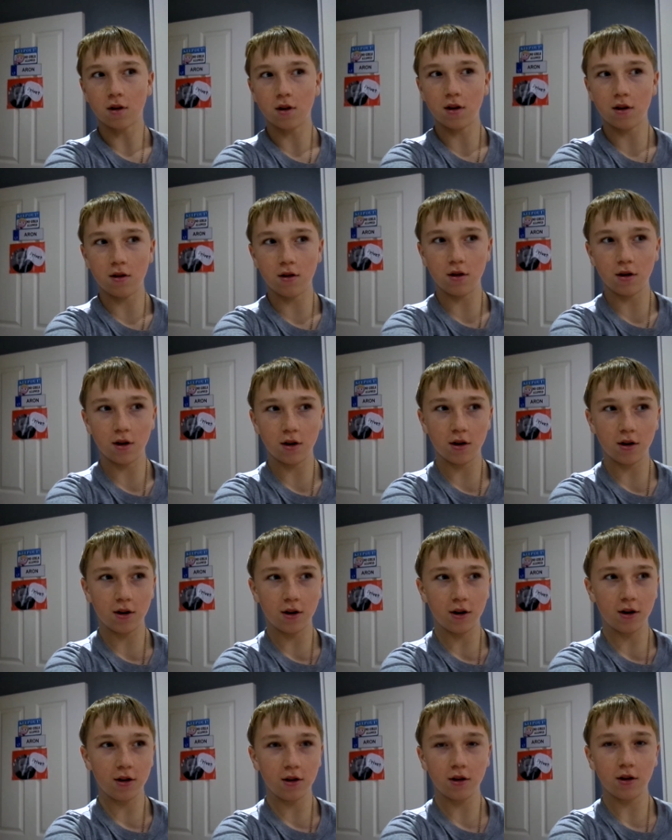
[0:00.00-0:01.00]

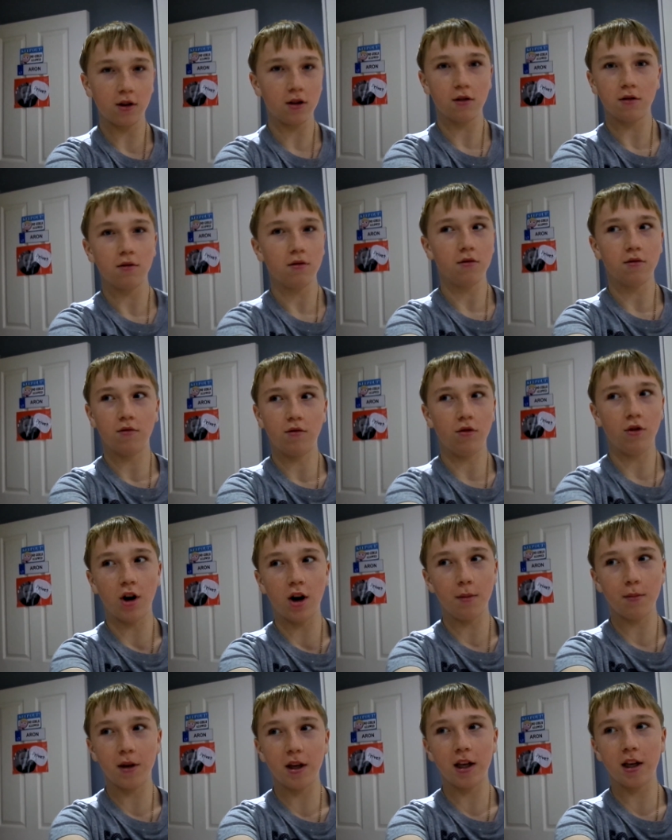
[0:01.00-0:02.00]
Uh,
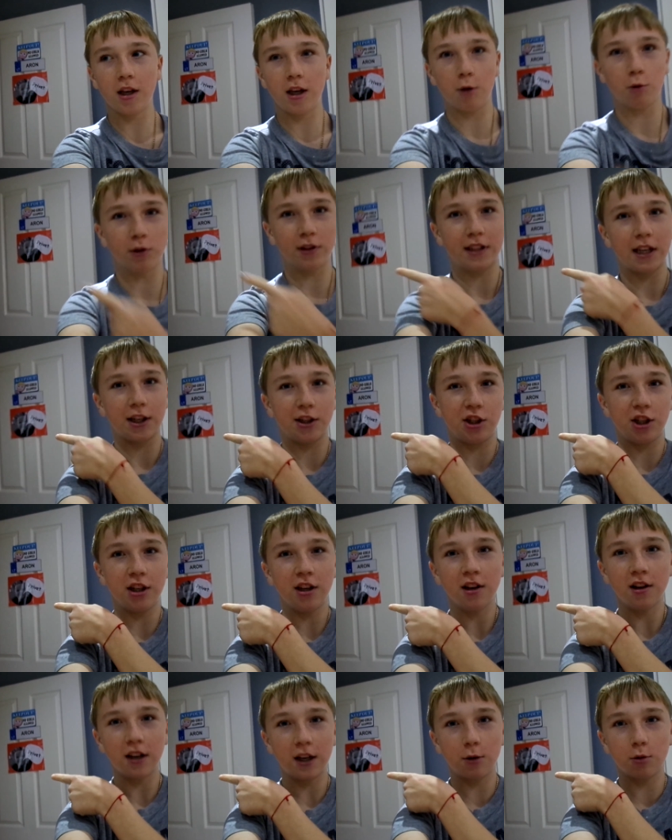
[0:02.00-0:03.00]
not me, it was Deji.
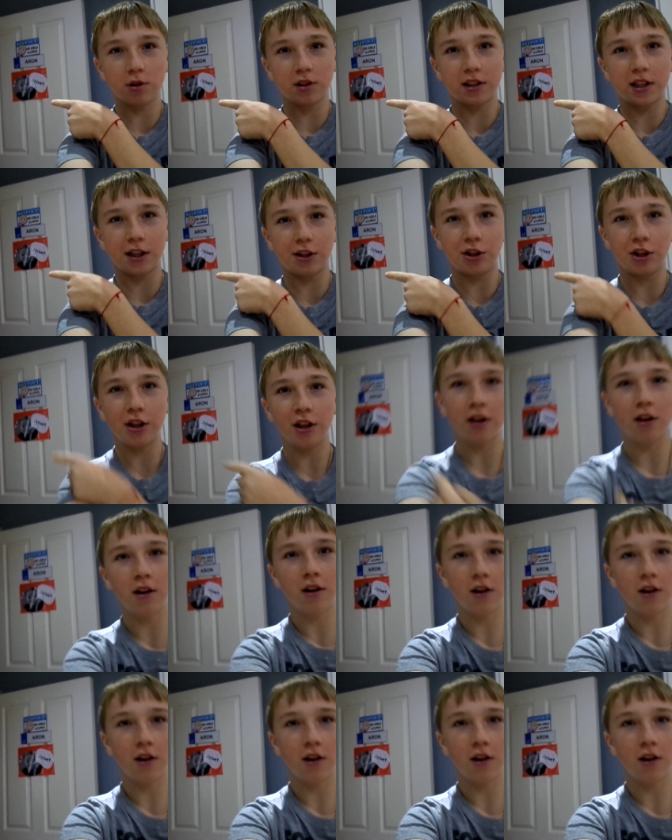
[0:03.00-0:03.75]
It was Deji.